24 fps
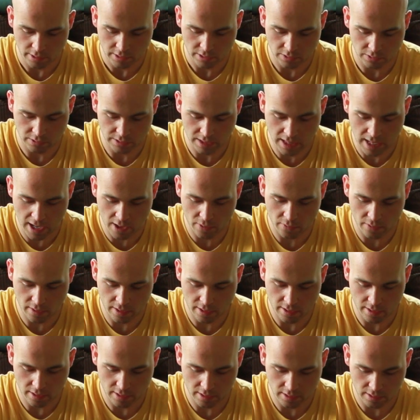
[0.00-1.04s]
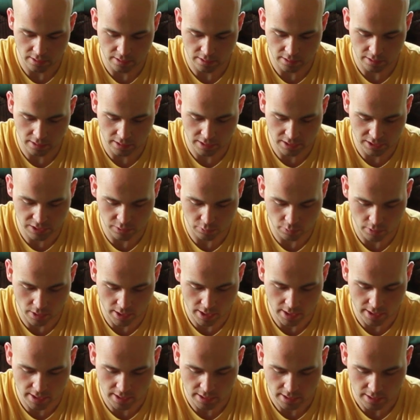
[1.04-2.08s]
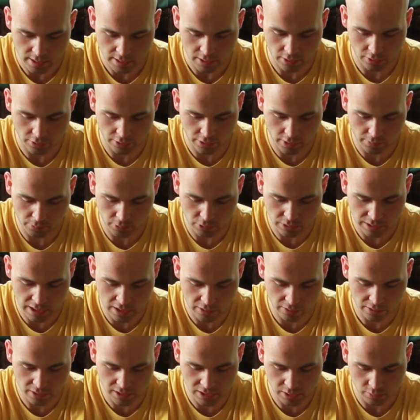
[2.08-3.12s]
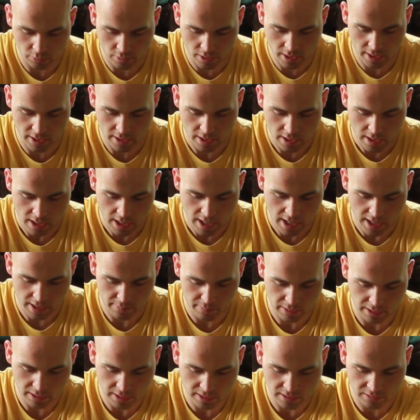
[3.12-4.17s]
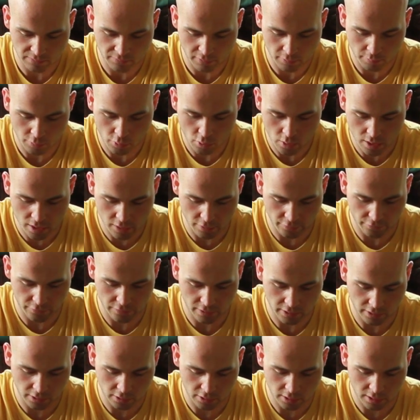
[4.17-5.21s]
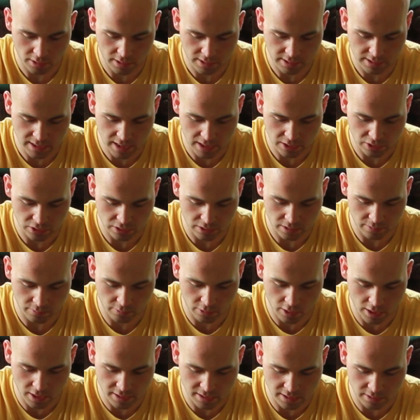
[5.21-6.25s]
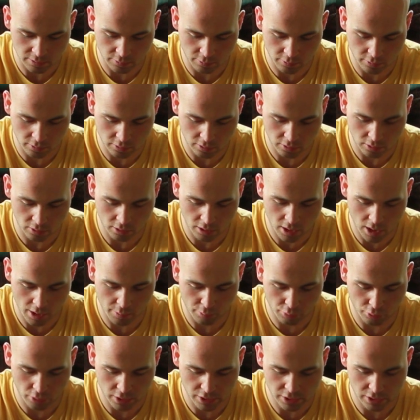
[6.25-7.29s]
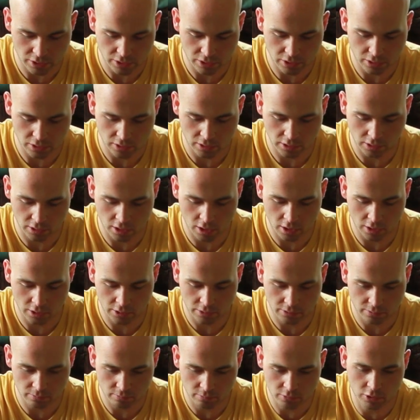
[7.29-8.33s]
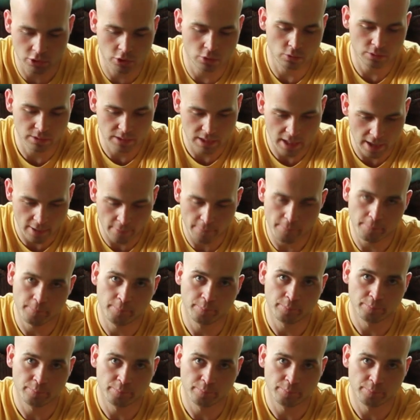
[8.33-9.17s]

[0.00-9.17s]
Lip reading: So it's out this way, your thumb goes out this way, and because of your pointer finger, it's actually causing a lot of pressure, so the card shoots out.